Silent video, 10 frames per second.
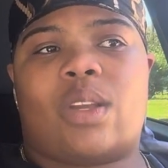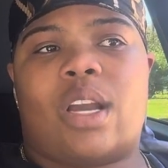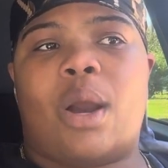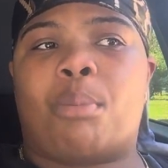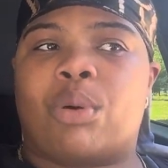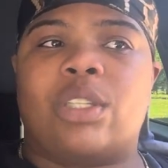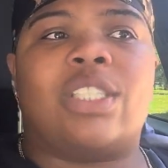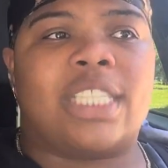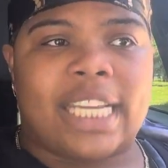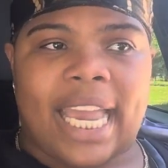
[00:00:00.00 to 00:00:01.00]

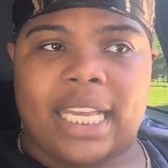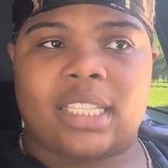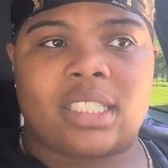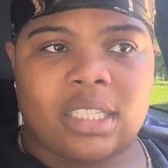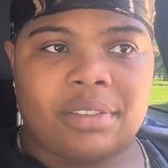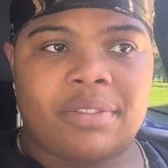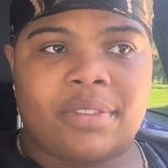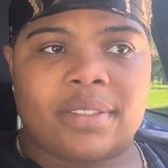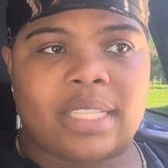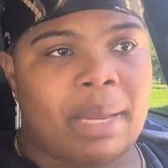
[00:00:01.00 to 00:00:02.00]
appreciative
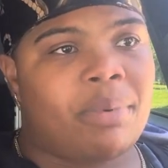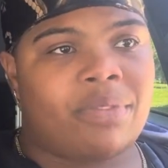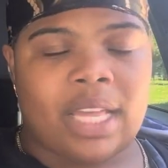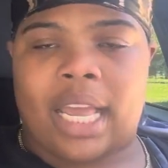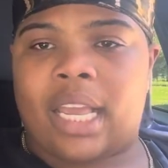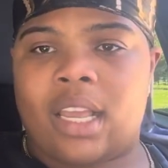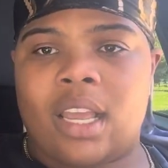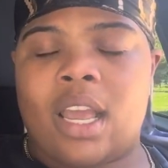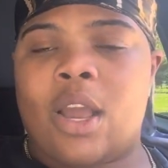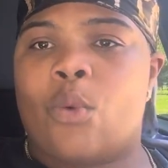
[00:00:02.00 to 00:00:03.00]
type of thing
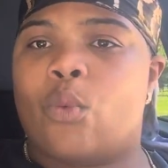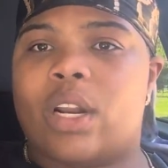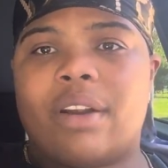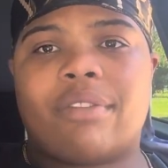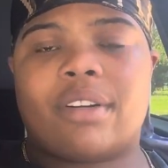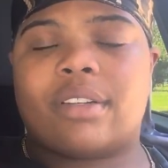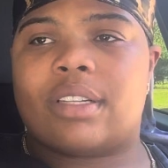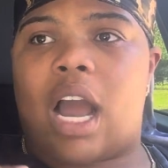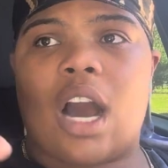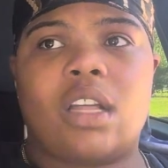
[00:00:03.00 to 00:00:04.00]
whatever
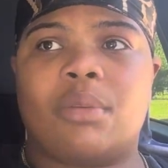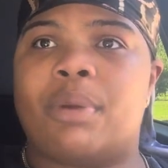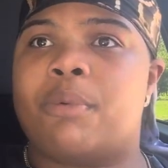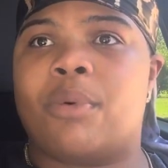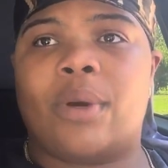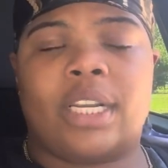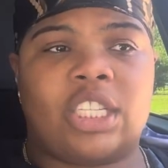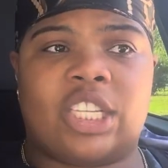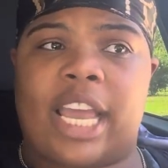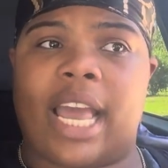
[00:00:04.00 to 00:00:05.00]
all the people in the
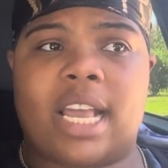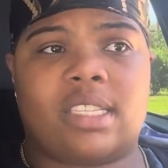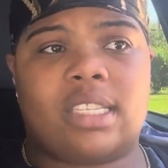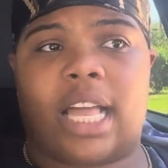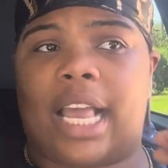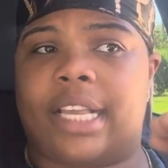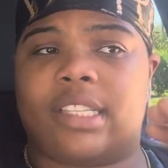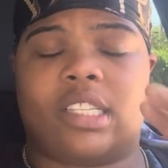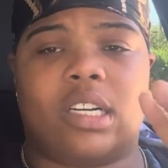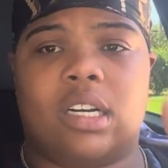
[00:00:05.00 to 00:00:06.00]
chats like
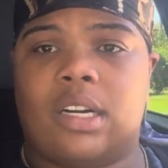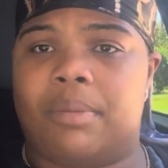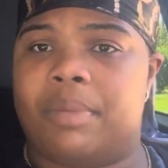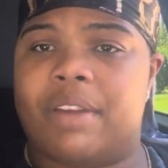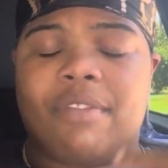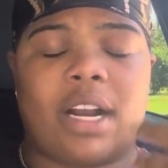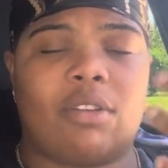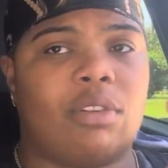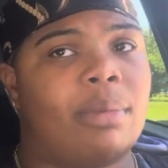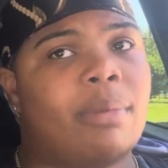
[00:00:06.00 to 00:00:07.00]
um if i can
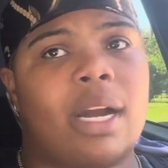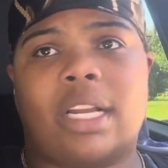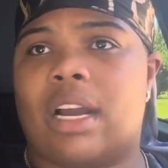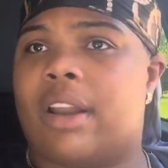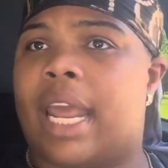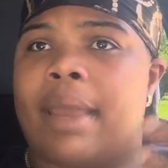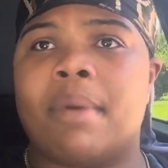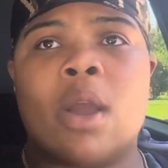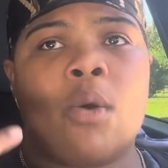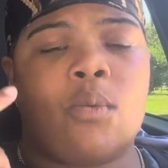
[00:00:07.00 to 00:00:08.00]
remember all y'all name
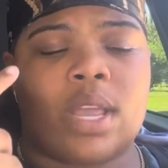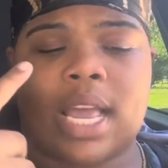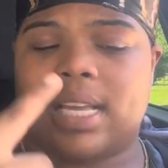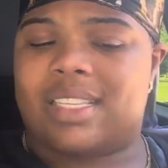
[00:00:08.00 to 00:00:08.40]
we had